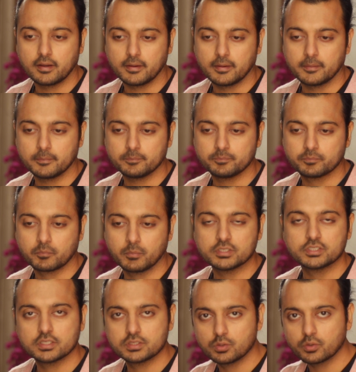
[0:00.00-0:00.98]
Um,
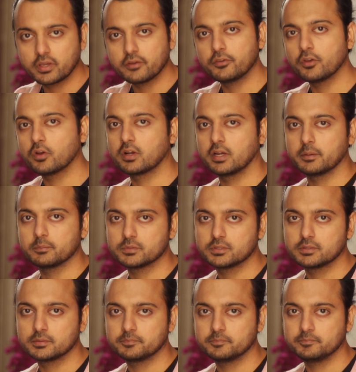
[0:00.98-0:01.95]
but just to give you a
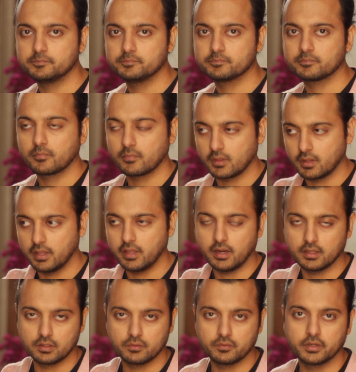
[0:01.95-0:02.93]
glimpse,
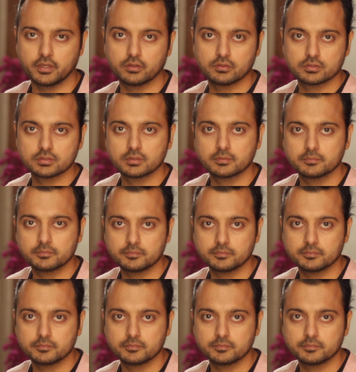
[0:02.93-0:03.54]
here are the videos.